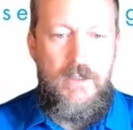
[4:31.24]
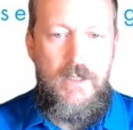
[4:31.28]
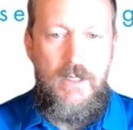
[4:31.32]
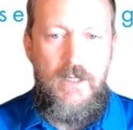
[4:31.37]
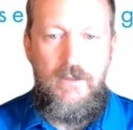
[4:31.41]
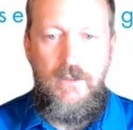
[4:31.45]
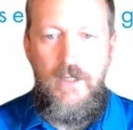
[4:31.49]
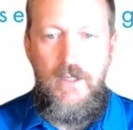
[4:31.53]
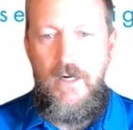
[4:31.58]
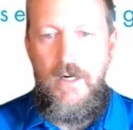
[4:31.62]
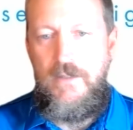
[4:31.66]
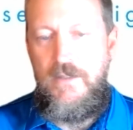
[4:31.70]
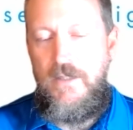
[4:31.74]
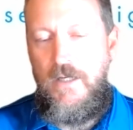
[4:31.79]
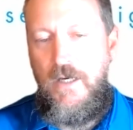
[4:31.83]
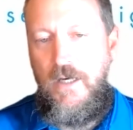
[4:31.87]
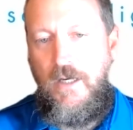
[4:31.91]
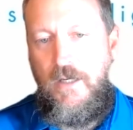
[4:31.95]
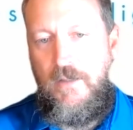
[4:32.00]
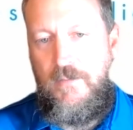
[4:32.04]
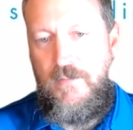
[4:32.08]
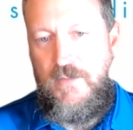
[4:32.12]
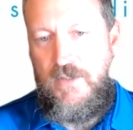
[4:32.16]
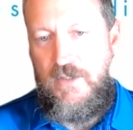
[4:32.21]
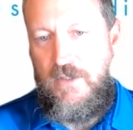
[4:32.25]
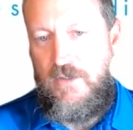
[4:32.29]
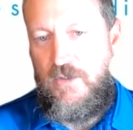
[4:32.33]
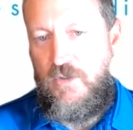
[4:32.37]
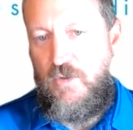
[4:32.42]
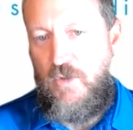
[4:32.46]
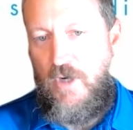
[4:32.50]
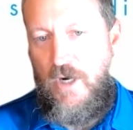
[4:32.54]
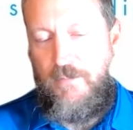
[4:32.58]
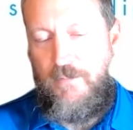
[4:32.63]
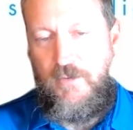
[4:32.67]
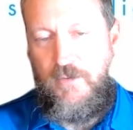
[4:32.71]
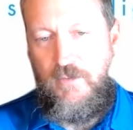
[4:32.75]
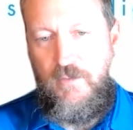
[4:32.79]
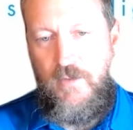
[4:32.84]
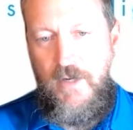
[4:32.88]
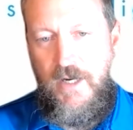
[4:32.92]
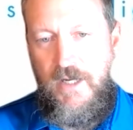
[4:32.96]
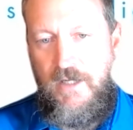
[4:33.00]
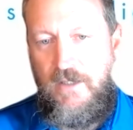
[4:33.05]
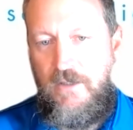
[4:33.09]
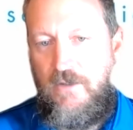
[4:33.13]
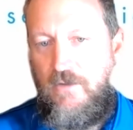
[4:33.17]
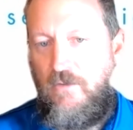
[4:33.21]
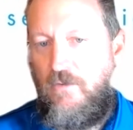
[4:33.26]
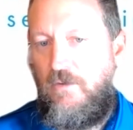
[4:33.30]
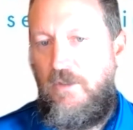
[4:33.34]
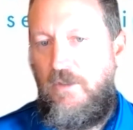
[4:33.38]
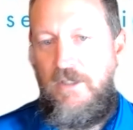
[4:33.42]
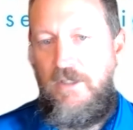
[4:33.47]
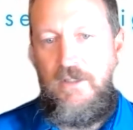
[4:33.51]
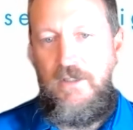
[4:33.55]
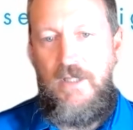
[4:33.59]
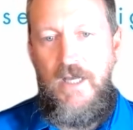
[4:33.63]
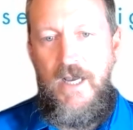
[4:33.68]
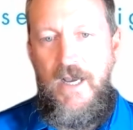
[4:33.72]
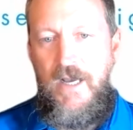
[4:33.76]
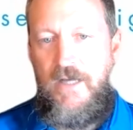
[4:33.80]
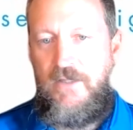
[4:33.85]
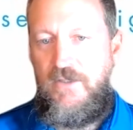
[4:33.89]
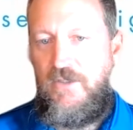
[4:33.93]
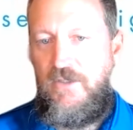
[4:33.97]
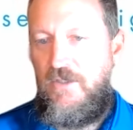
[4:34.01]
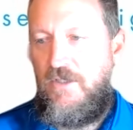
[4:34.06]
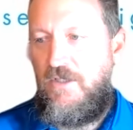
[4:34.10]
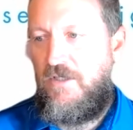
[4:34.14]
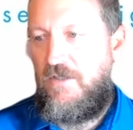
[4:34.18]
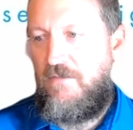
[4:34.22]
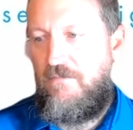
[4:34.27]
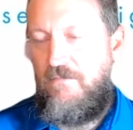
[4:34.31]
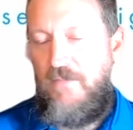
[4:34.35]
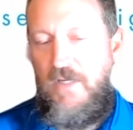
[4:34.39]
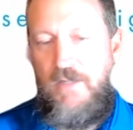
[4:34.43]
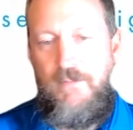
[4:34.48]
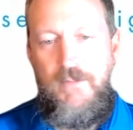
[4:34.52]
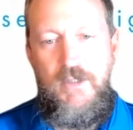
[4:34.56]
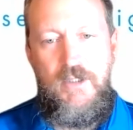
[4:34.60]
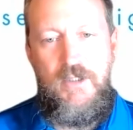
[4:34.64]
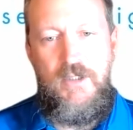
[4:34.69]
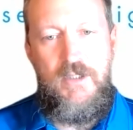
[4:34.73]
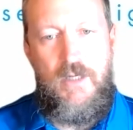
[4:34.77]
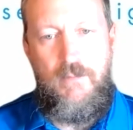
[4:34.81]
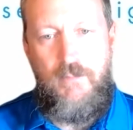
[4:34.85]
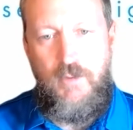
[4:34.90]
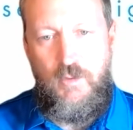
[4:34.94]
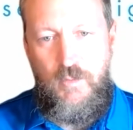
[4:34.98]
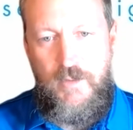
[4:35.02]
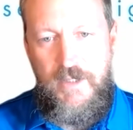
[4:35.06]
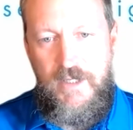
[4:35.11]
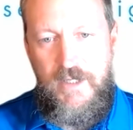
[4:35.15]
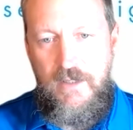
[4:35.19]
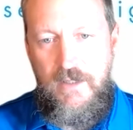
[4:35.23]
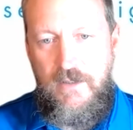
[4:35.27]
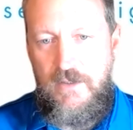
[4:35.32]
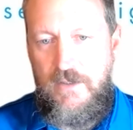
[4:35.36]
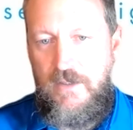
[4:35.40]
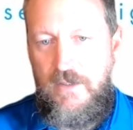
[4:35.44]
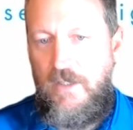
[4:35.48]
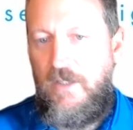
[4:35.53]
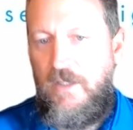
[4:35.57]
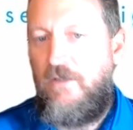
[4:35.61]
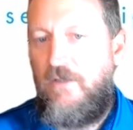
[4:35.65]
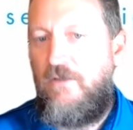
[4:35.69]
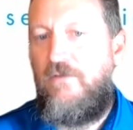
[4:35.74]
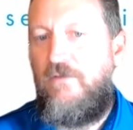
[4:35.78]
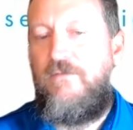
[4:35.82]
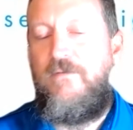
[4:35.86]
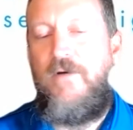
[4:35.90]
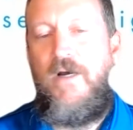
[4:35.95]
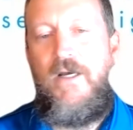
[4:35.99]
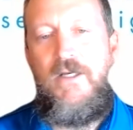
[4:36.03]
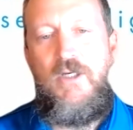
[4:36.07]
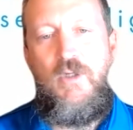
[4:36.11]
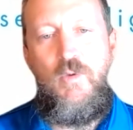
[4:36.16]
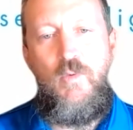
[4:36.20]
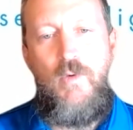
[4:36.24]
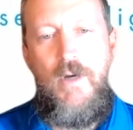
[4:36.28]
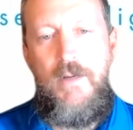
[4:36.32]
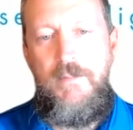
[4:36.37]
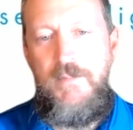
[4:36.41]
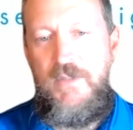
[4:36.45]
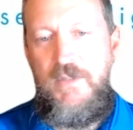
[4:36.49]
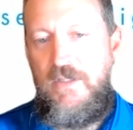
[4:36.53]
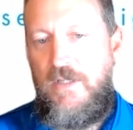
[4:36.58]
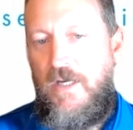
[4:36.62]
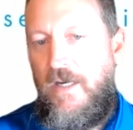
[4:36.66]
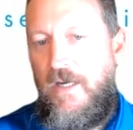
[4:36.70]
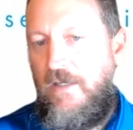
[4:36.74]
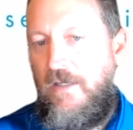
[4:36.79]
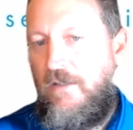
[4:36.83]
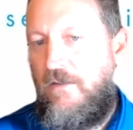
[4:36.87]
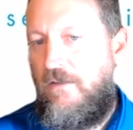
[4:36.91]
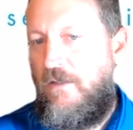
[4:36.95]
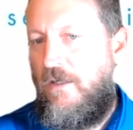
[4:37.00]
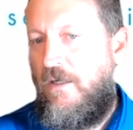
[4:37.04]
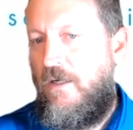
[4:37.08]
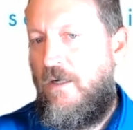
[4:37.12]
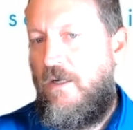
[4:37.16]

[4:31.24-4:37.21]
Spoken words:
Now, a lot of times this drop in rank only lasts maybe a couple of weeks, and you find your website